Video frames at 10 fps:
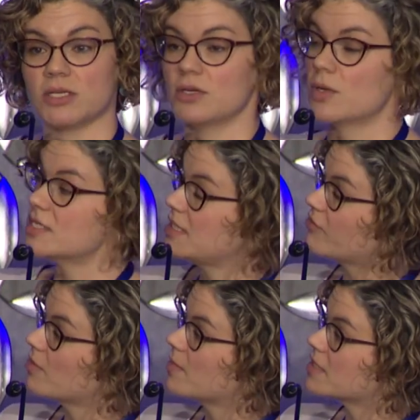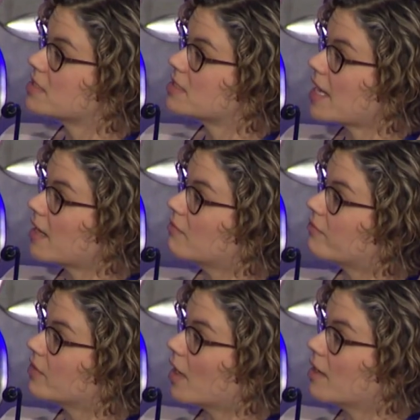And you can see from this set
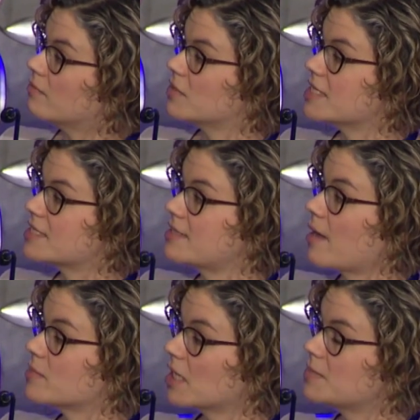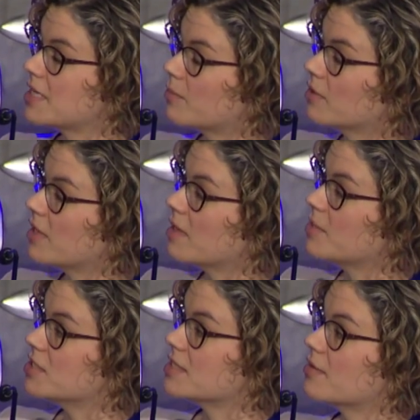of, this subsample of the
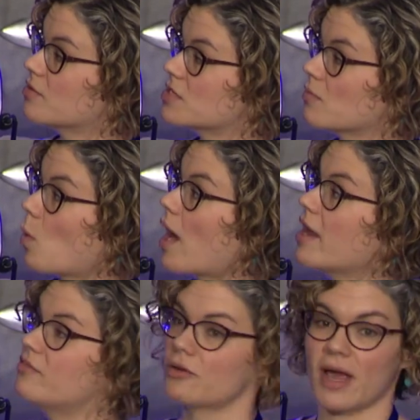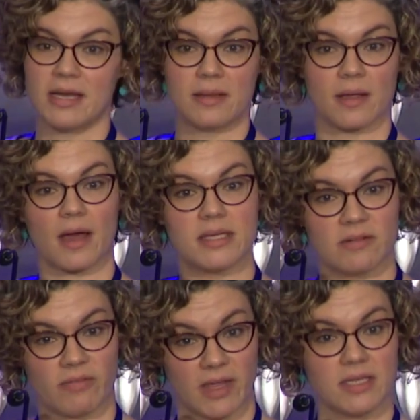images that there's a wide variety in the kinds
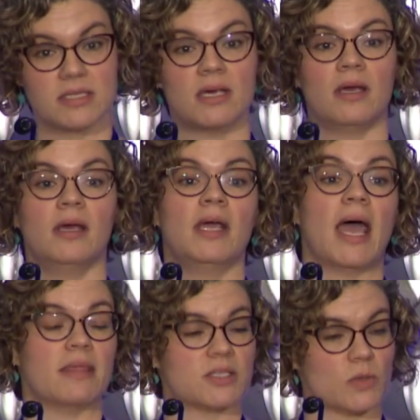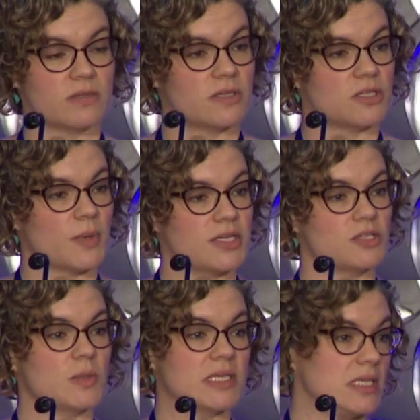of things and the sorts of
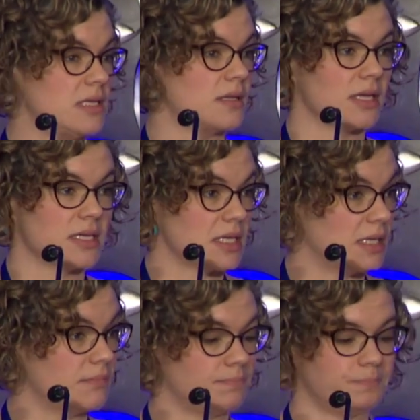situations we see the things in.